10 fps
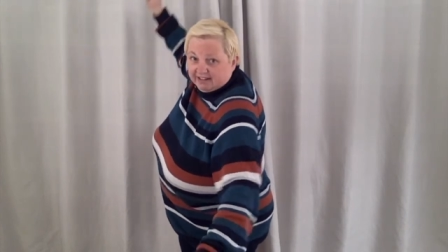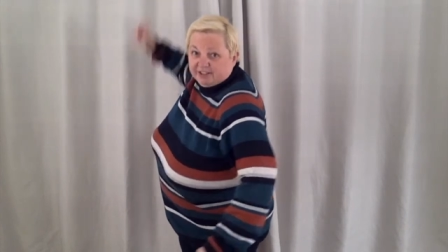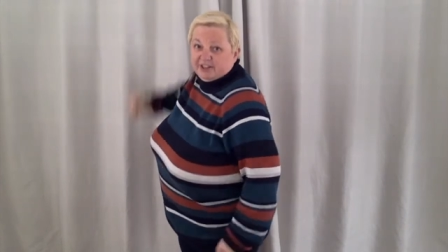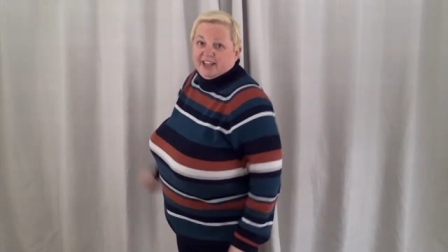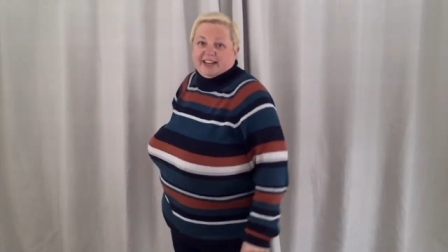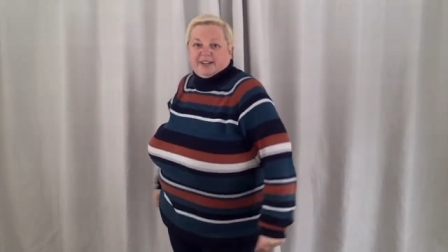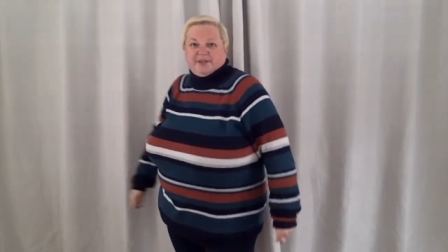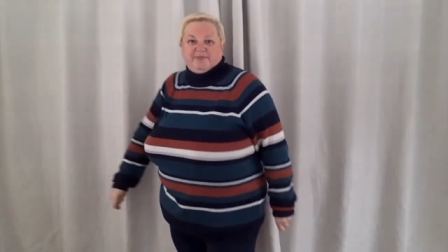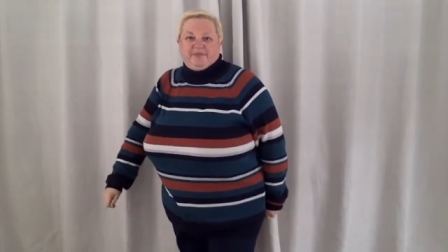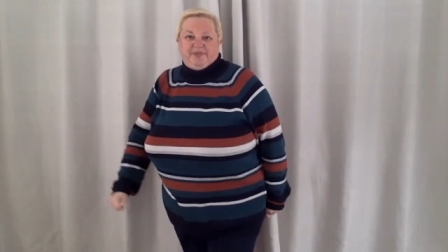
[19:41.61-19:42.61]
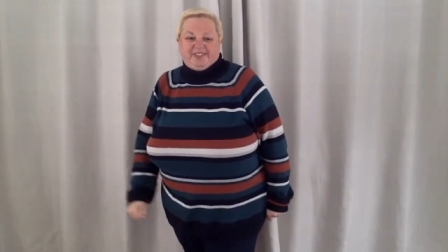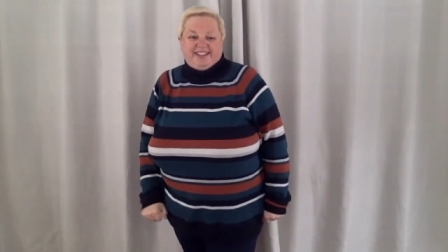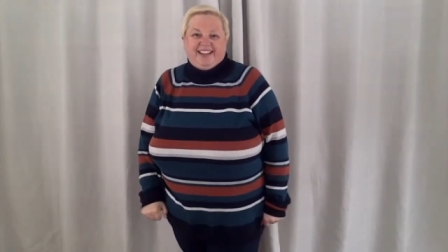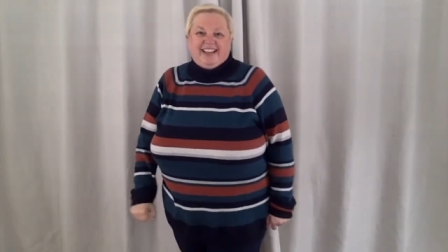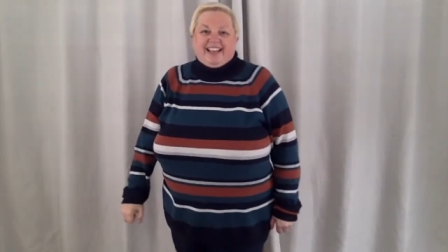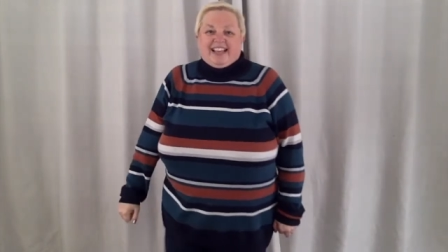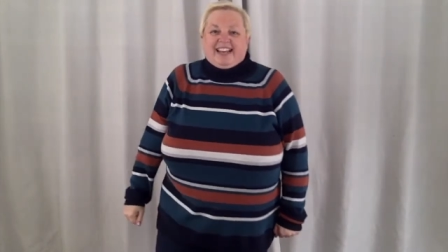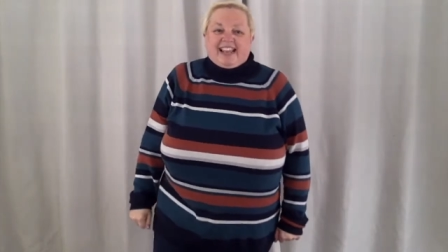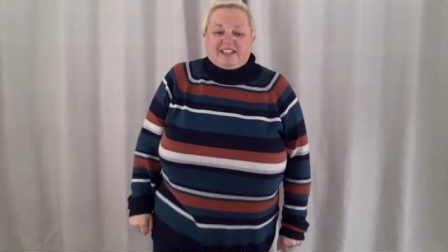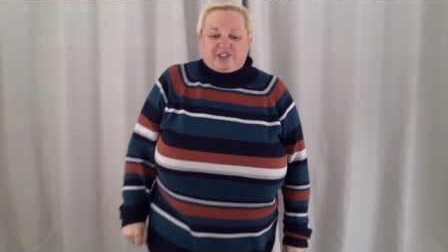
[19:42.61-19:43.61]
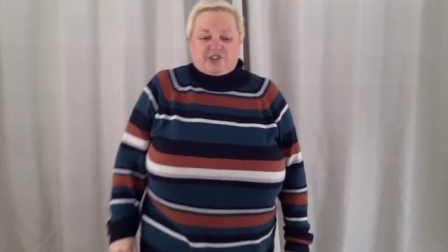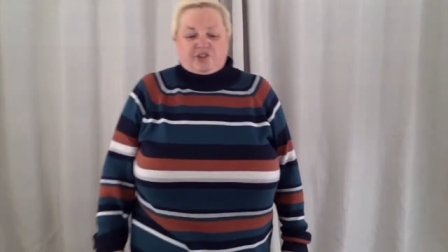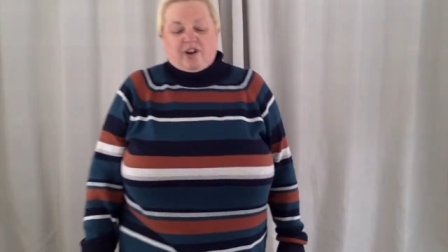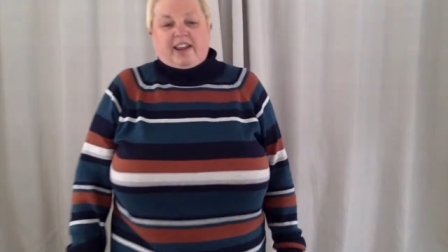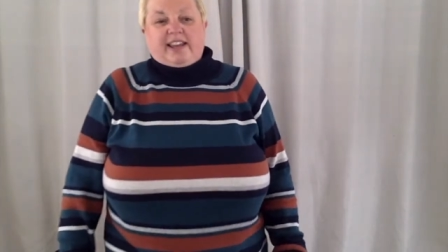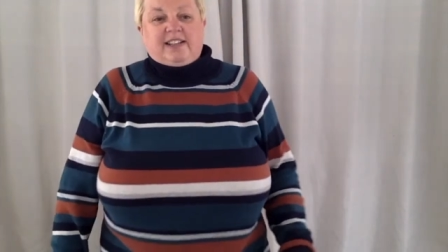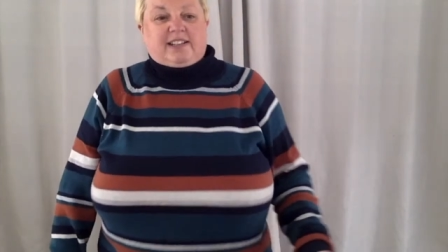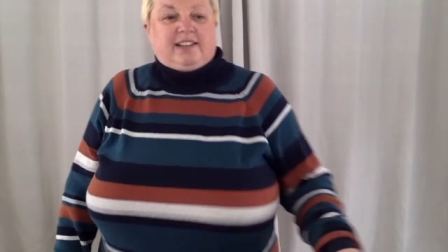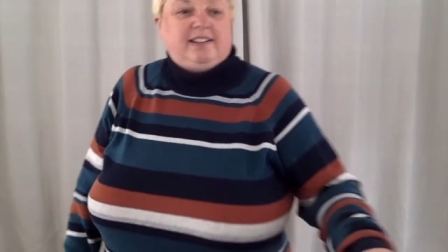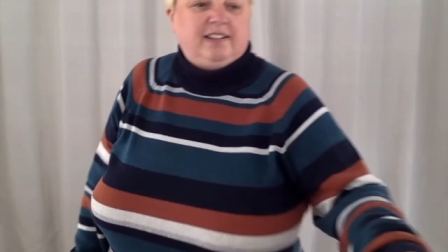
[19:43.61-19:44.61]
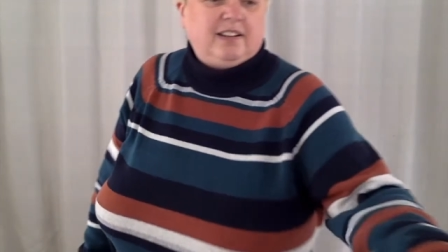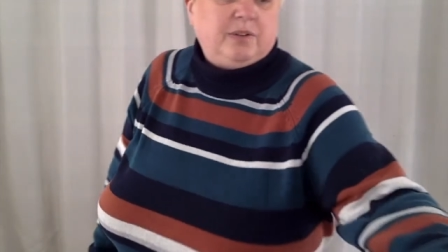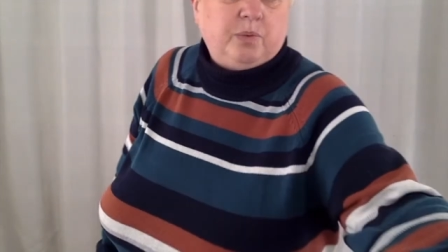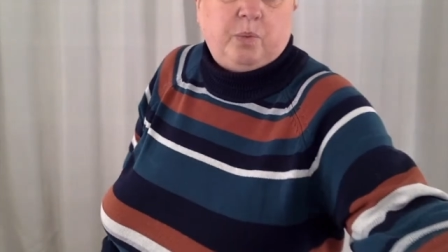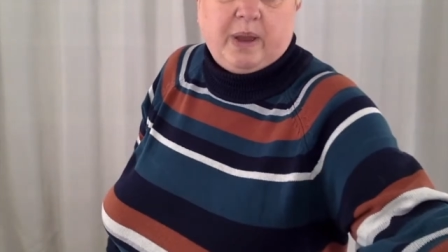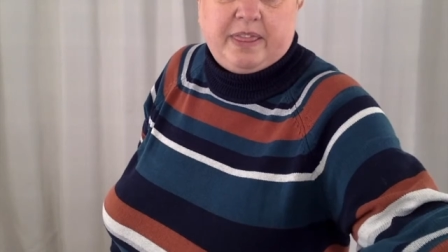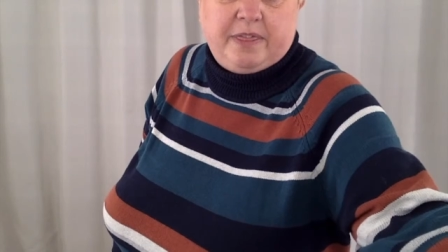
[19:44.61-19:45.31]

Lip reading: to the end. Let's try it with the